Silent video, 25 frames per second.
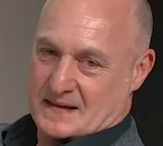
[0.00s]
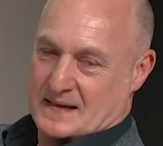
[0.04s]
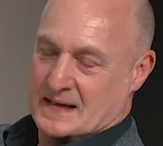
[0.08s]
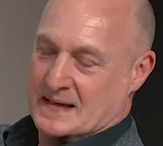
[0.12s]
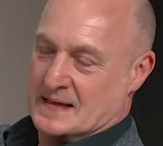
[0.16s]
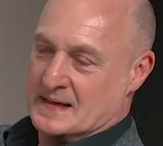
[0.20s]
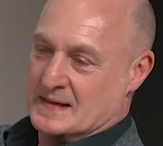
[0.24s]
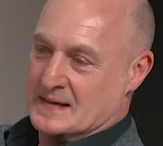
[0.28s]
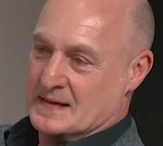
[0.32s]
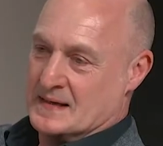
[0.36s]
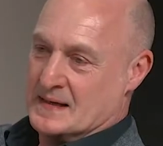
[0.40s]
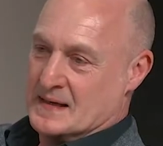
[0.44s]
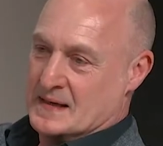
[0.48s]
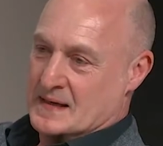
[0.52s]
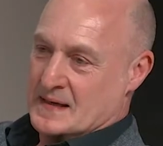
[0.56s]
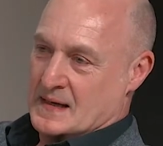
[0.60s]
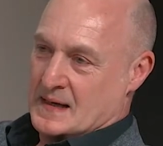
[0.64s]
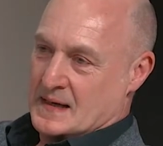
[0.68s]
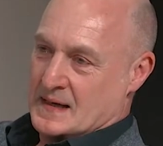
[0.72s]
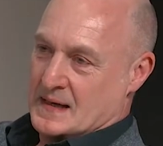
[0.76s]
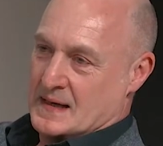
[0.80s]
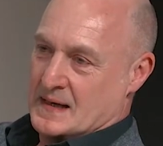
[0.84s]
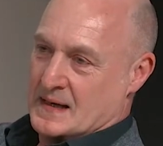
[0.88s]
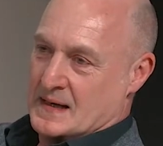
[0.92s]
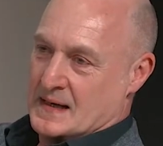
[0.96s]
And
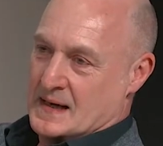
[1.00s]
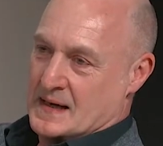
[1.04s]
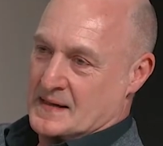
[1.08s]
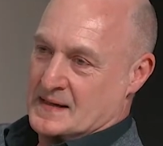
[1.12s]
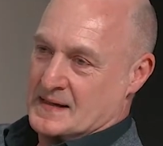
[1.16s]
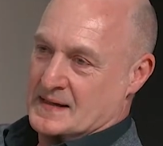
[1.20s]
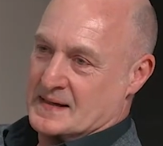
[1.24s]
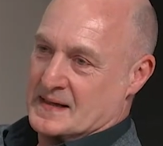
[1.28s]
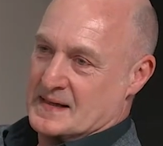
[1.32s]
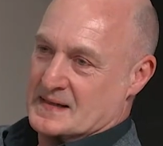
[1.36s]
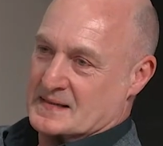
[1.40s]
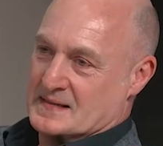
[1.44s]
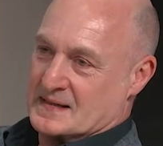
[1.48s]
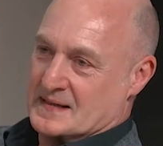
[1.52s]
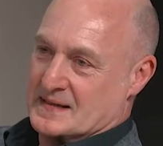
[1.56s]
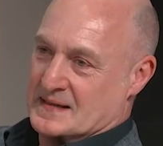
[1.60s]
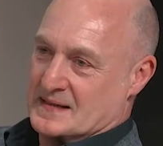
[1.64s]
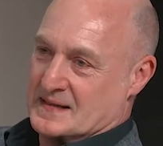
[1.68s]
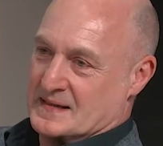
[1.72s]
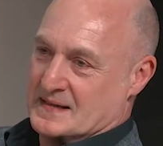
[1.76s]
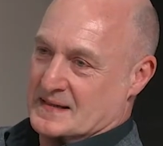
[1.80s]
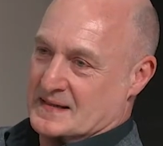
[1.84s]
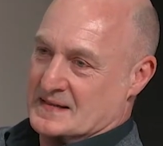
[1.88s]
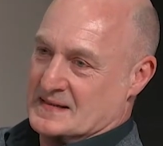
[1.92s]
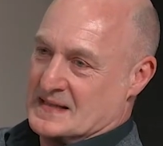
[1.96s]
I think there's
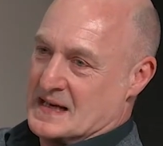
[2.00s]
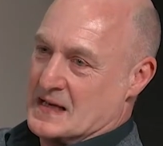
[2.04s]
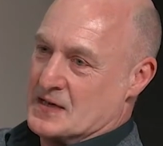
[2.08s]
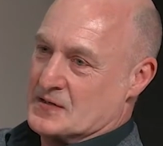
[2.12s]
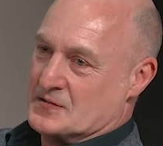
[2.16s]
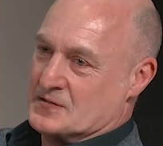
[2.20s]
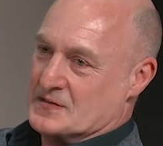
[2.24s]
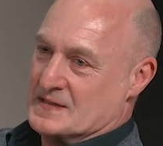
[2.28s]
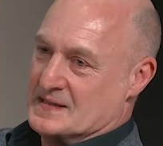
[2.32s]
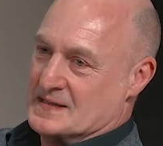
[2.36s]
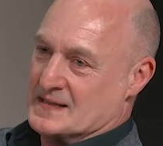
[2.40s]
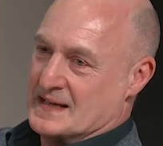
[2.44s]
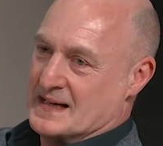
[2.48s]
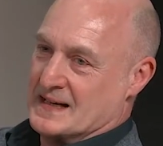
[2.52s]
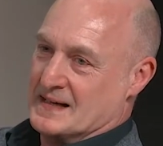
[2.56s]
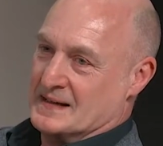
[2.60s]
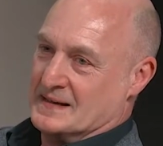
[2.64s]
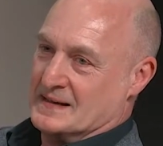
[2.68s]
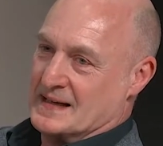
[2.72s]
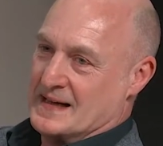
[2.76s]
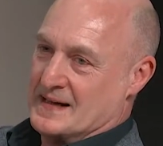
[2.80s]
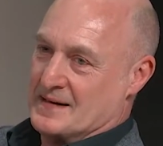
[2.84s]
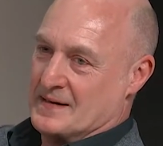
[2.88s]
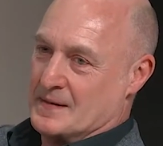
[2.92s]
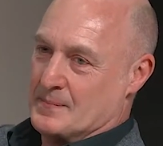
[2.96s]
a salutary
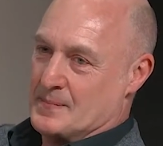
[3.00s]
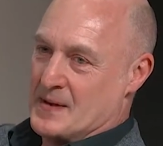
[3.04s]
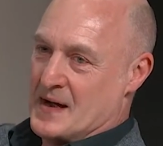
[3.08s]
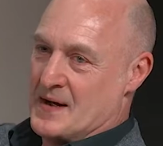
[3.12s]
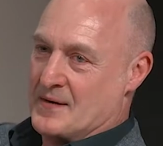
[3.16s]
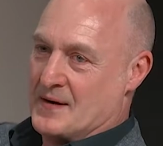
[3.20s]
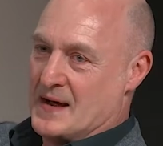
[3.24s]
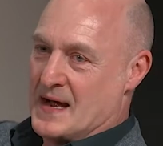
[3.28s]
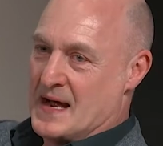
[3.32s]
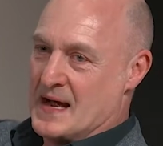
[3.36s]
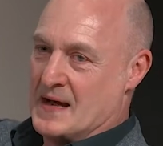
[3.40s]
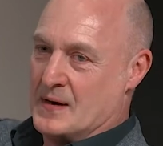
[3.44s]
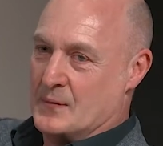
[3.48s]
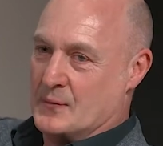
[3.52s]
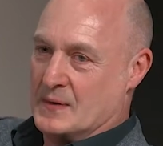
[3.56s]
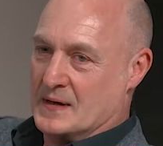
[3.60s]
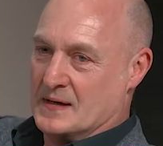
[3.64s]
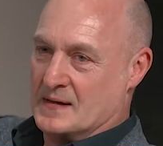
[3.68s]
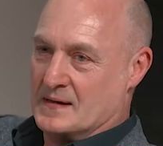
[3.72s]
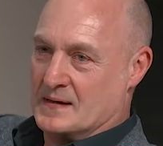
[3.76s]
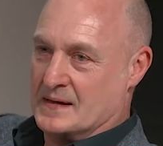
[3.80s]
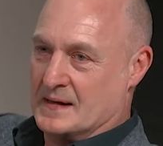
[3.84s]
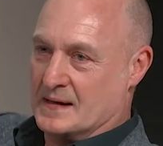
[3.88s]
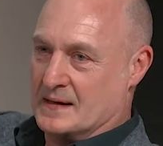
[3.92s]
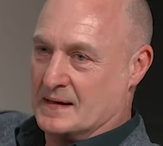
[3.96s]
tale there about how we
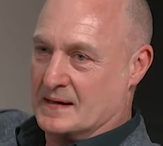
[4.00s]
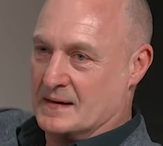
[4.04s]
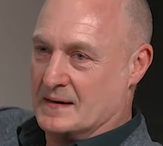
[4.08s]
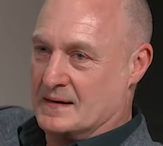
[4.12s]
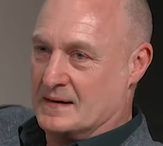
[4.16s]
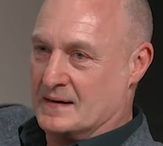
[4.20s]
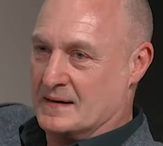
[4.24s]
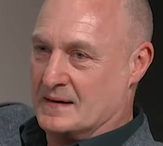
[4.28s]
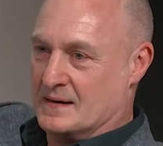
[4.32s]
think